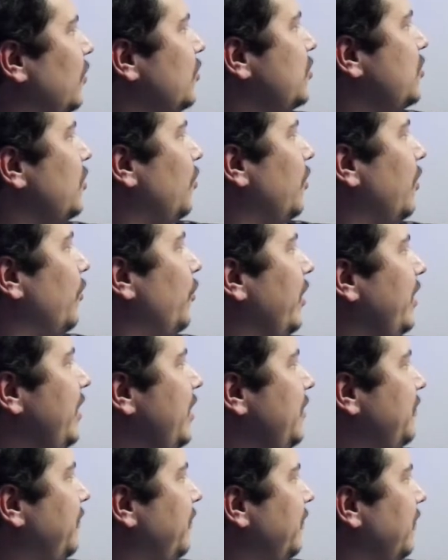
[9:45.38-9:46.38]
also a
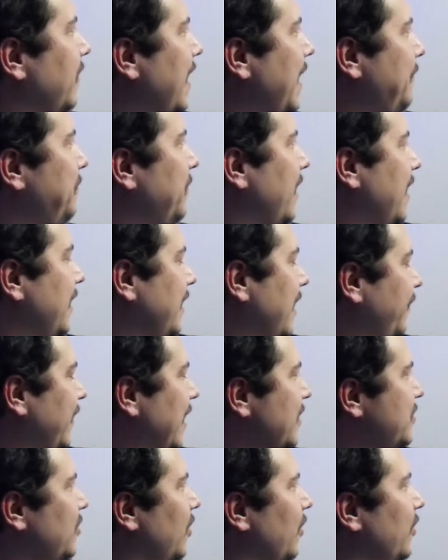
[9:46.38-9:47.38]
really, I love
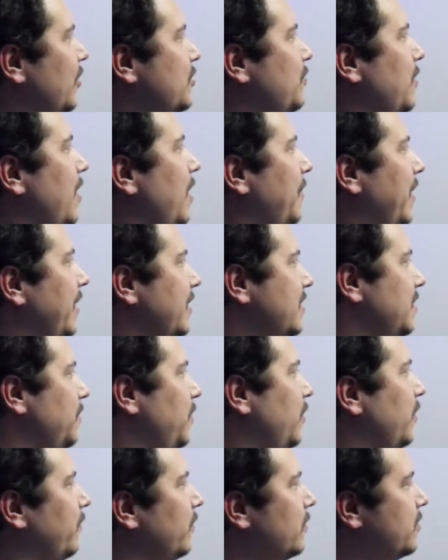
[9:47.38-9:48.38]
that song as well, man. It's a
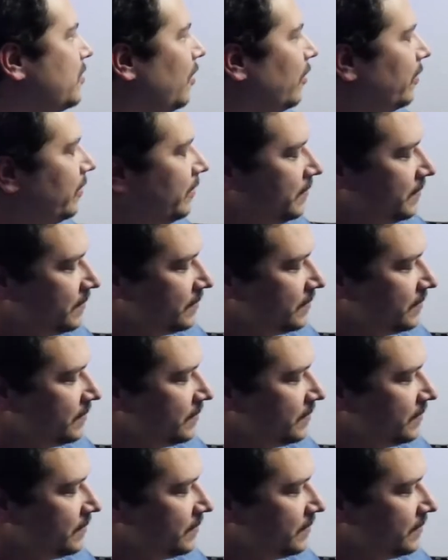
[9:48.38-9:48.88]
beautiful song.